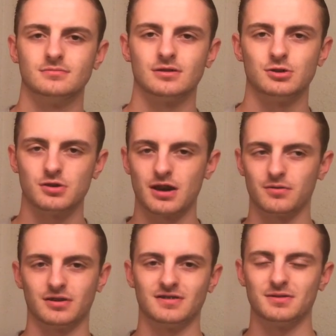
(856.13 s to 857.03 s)
You can't
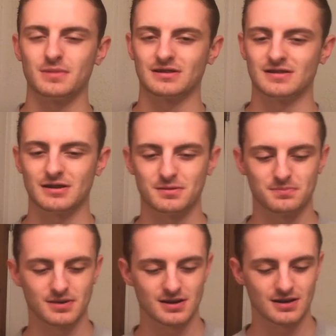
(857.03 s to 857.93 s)
really see my
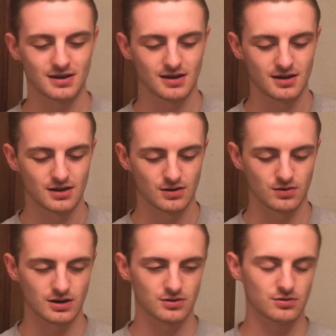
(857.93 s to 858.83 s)
setup, but
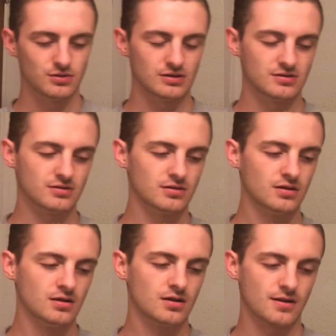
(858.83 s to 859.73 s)
what I do is
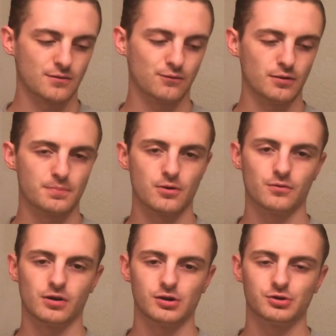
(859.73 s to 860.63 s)
I flip
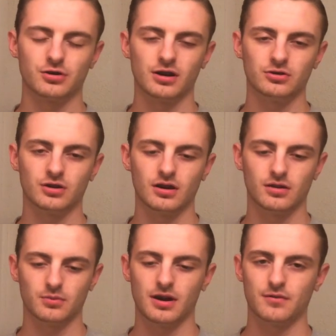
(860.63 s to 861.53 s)
over our trash can
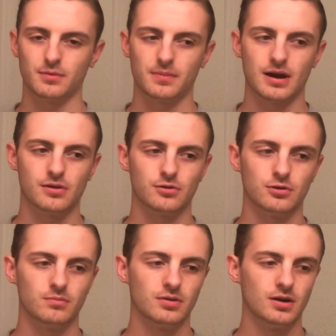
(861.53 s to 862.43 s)
that we have in the
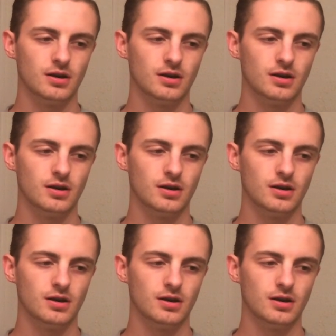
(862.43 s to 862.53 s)
bathroom,